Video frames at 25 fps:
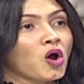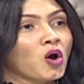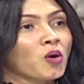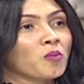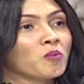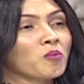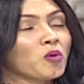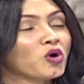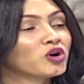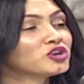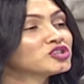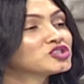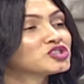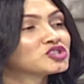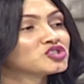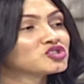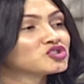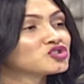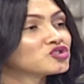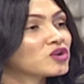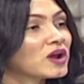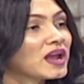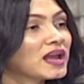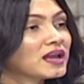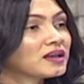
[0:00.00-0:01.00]
more
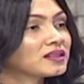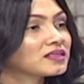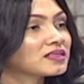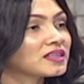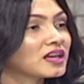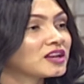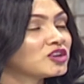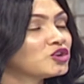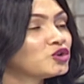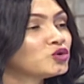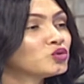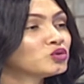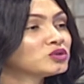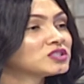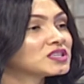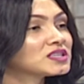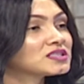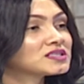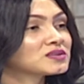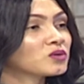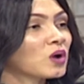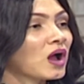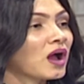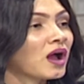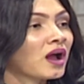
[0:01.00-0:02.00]
strength than you
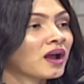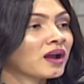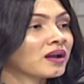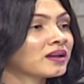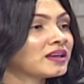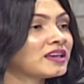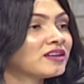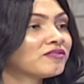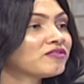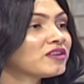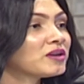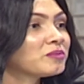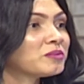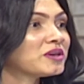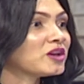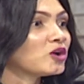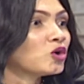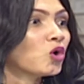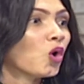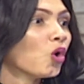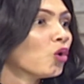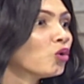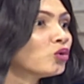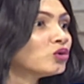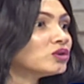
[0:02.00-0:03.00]
just giving me
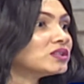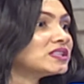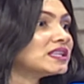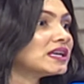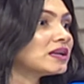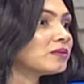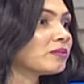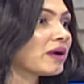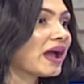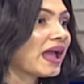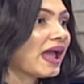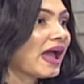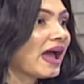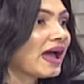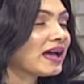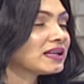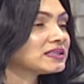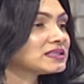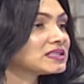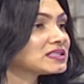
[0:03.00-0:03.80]
gold in my hands.